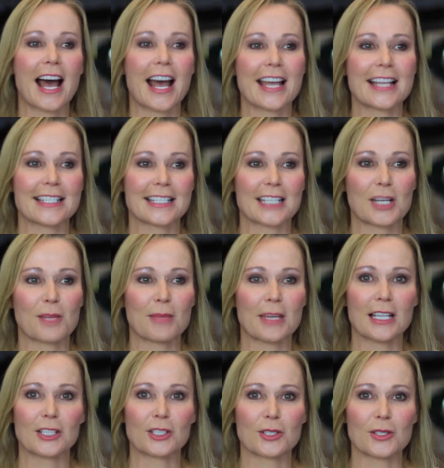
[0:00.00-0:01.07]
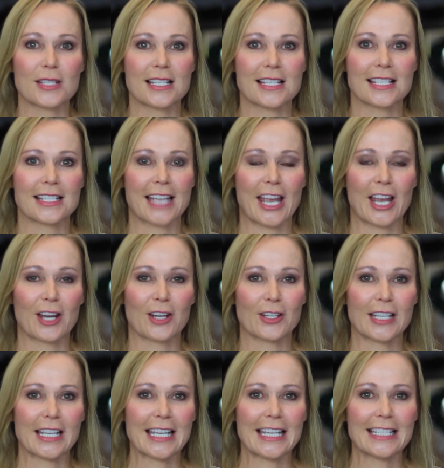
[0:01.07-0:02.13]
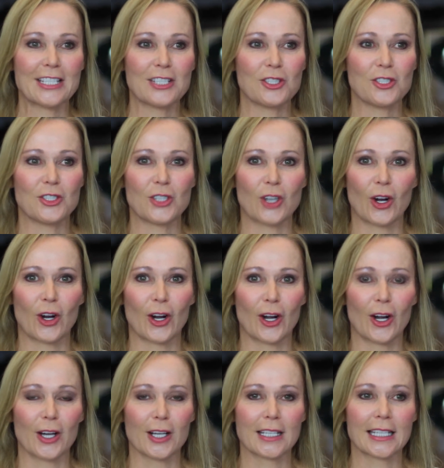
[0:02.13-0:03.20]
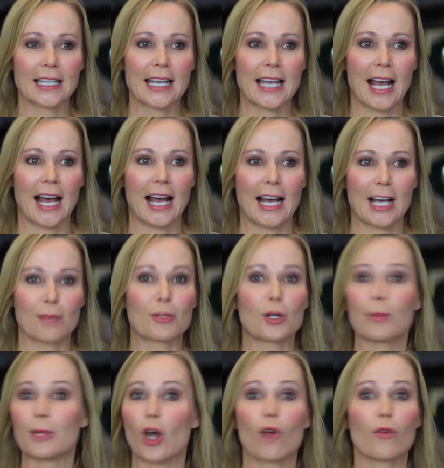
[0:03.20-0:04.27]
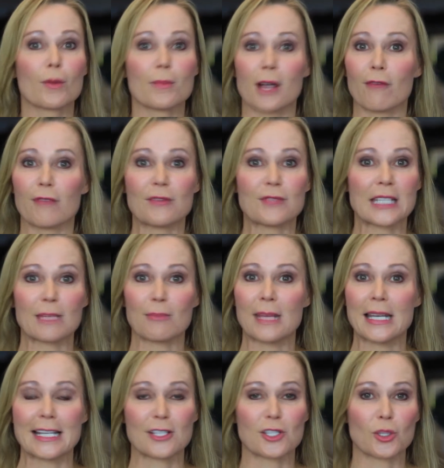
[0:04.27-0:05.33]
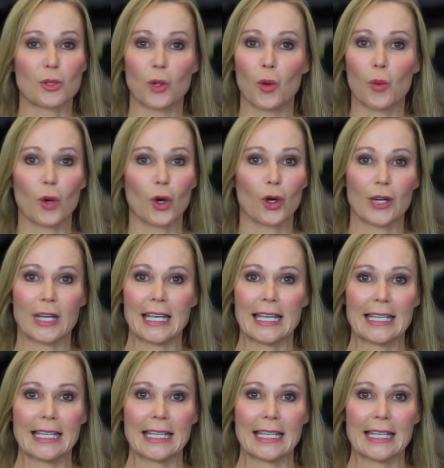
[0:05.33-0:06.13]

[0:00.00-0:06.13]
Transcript: It's gonna be a little scary and dark, but it'll be over in about 15 minutes, so don't worry.